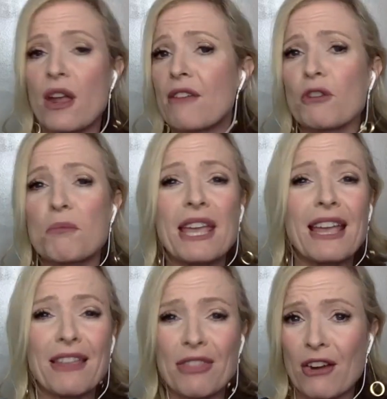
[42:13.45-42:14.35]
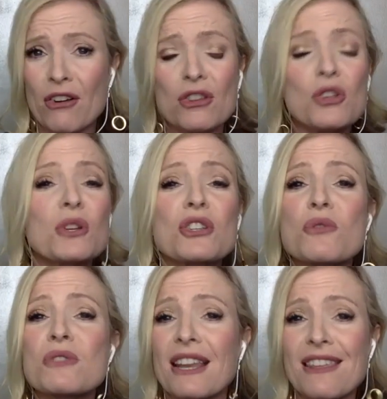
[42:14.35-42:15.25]
And from there, you can
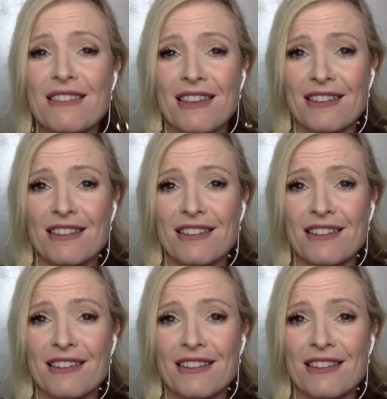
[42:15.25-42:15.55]
choose anything.